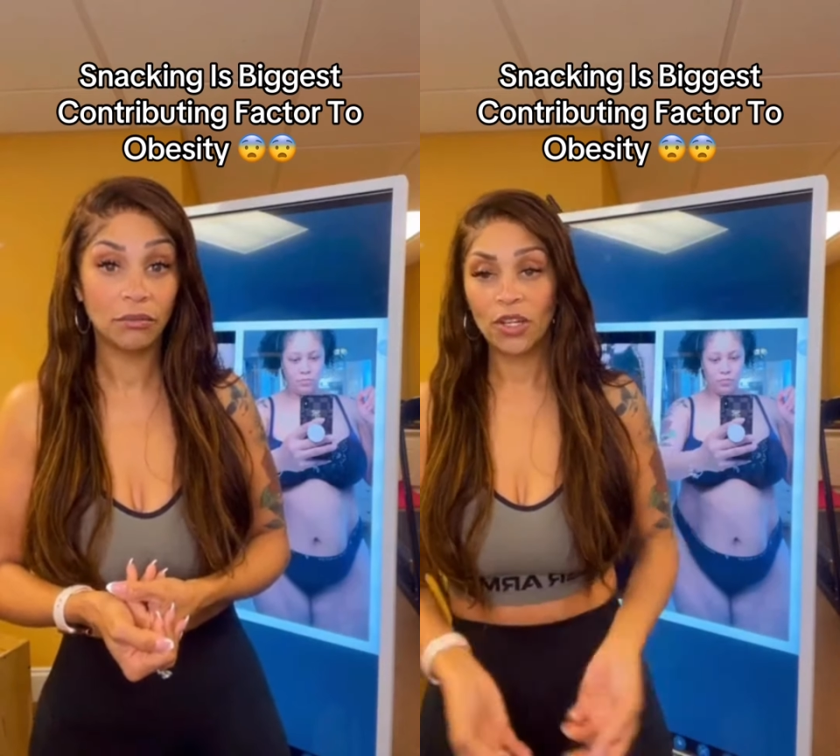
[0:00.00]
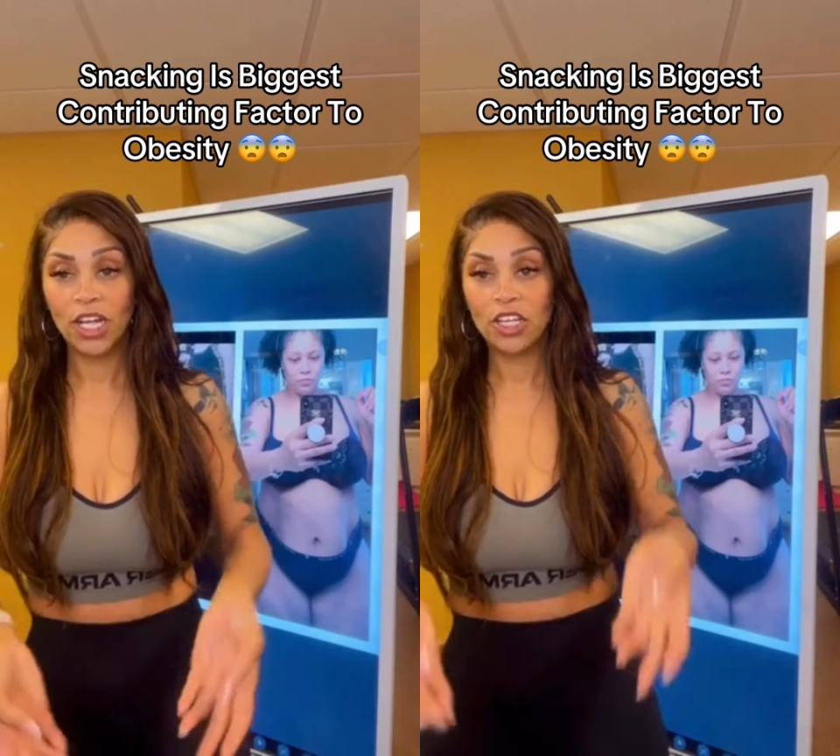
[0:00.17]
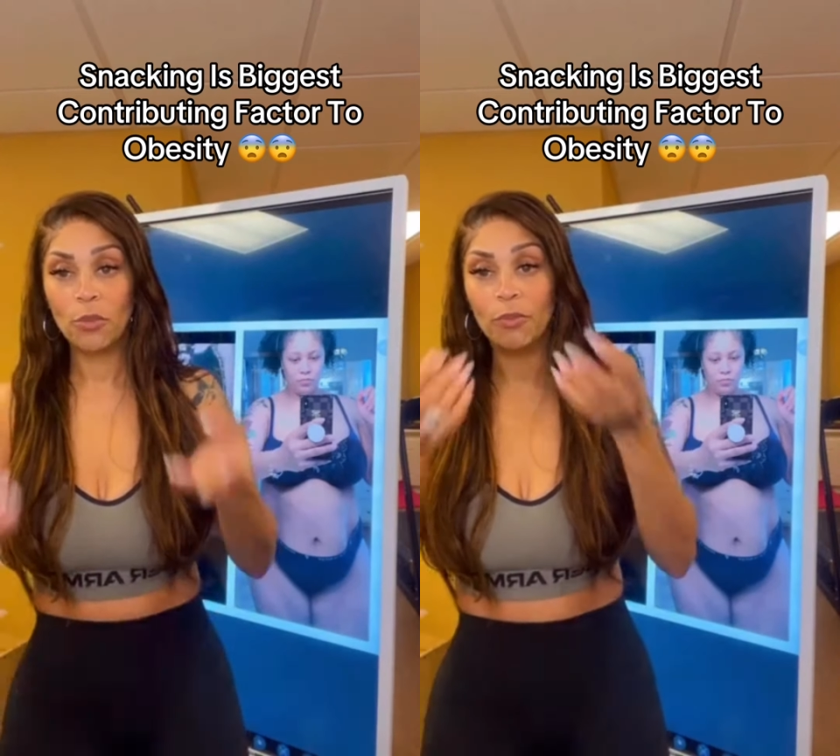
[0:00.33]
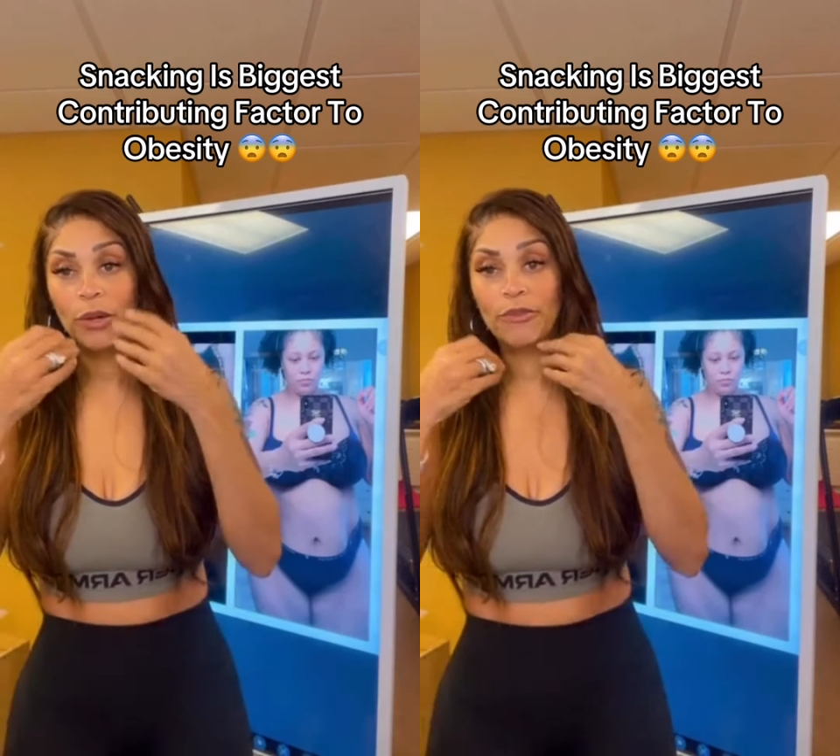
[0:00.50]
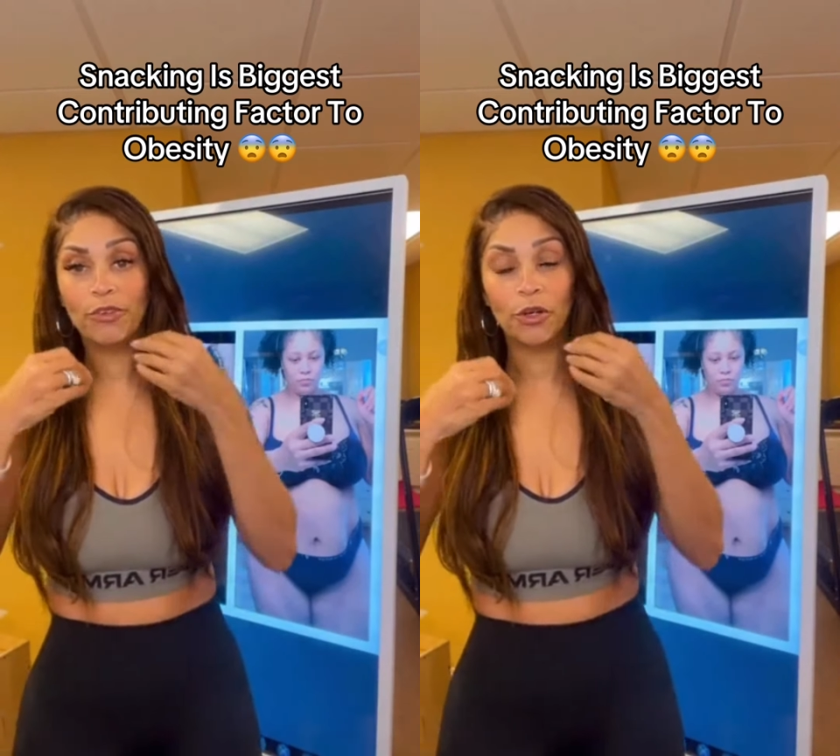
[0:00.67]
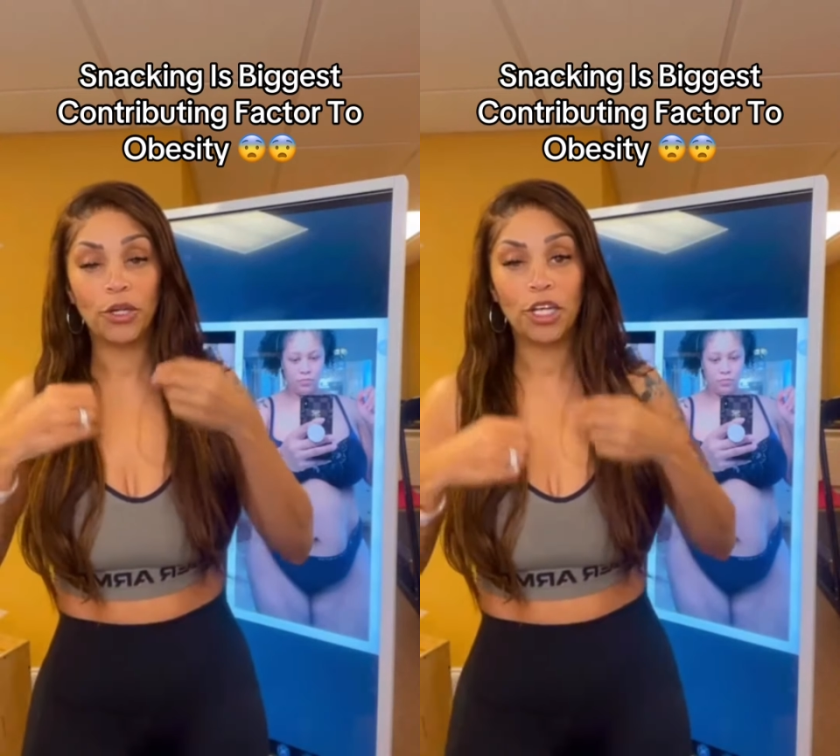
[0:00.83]
But then you
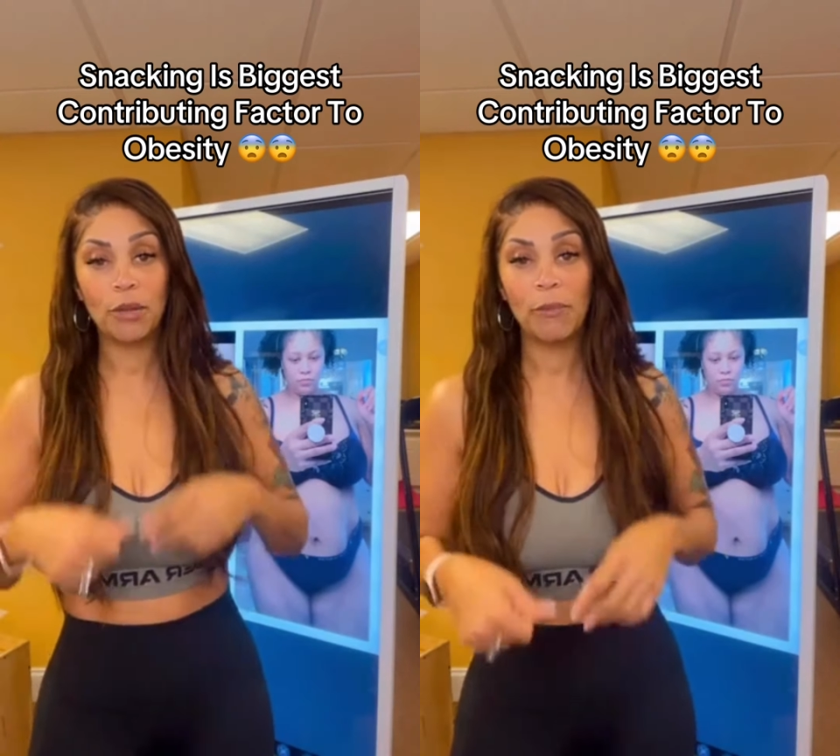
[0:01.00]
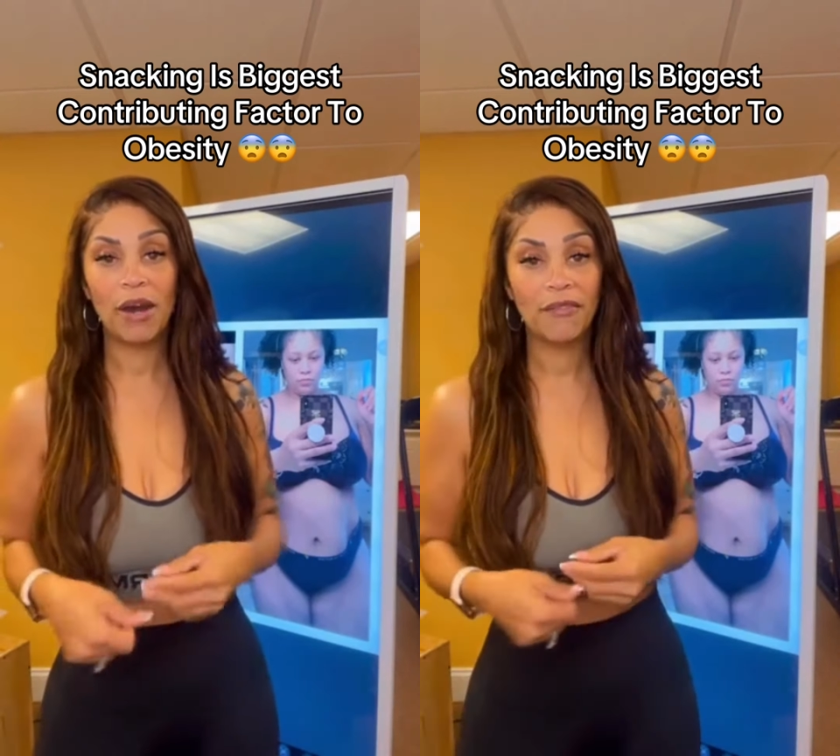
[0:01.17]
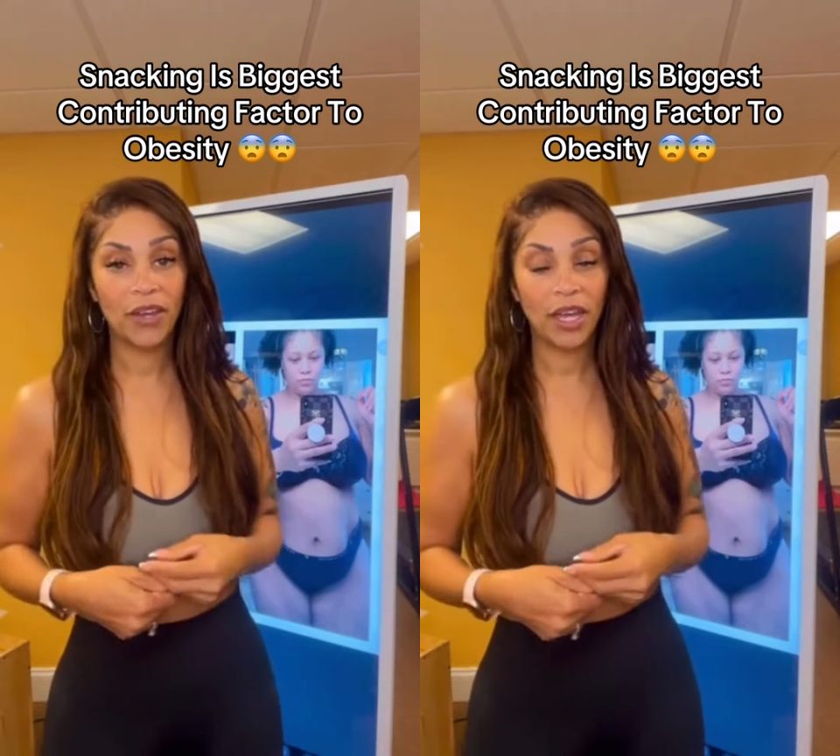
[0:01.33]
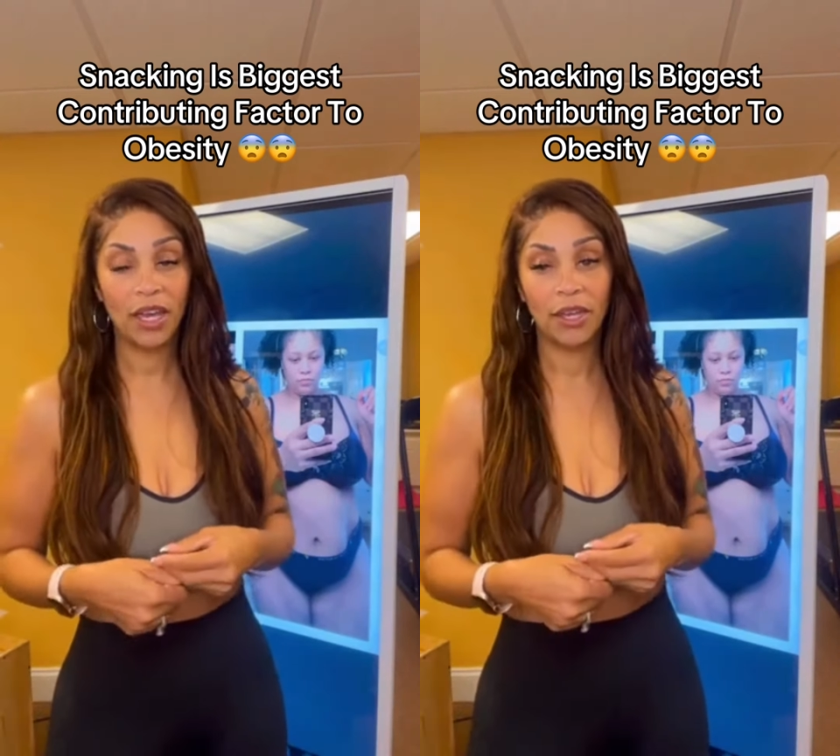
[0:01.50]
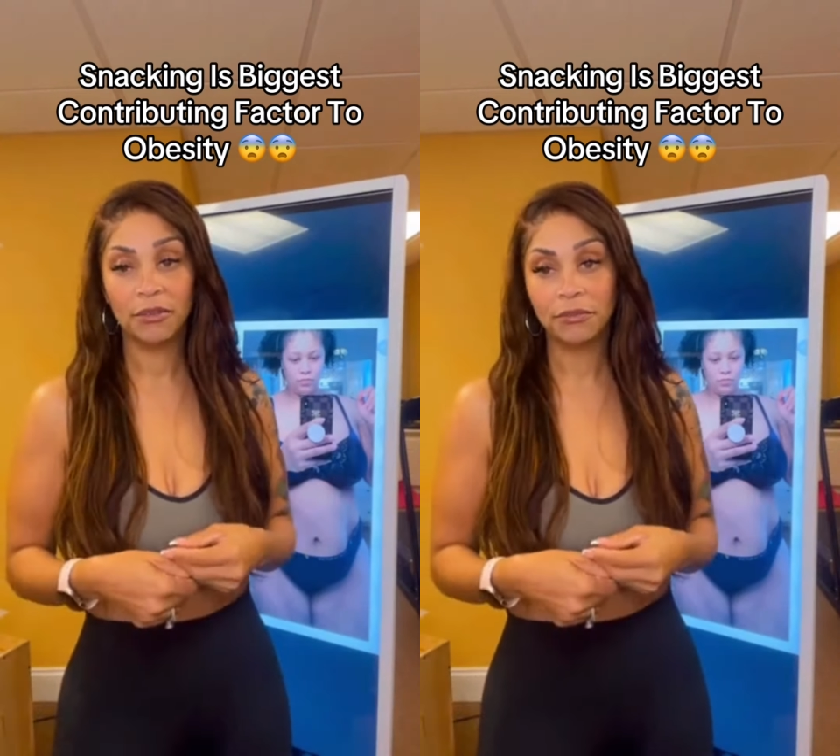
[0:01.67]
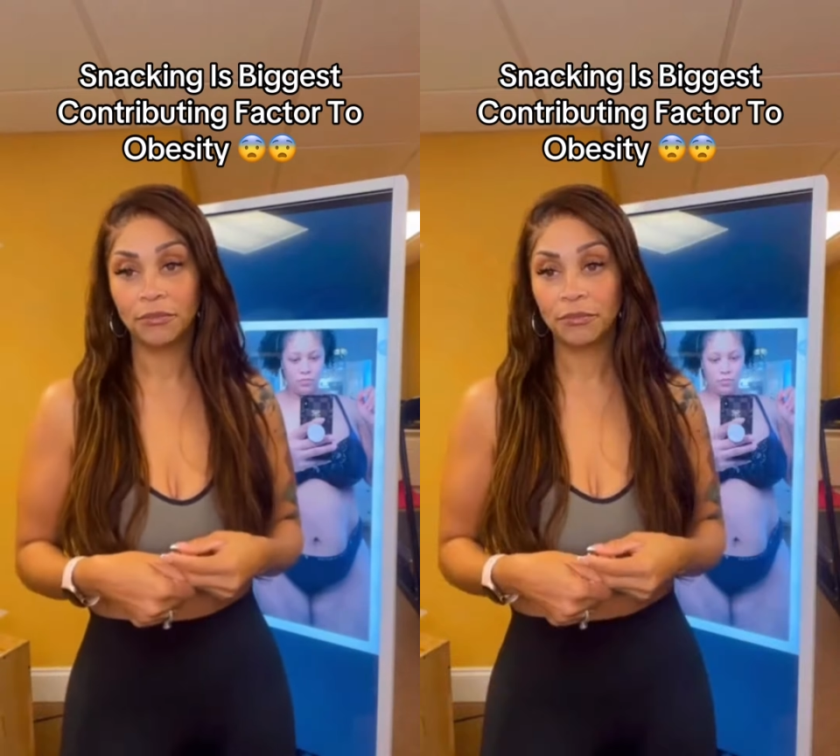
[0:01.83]
put food in your mouth again.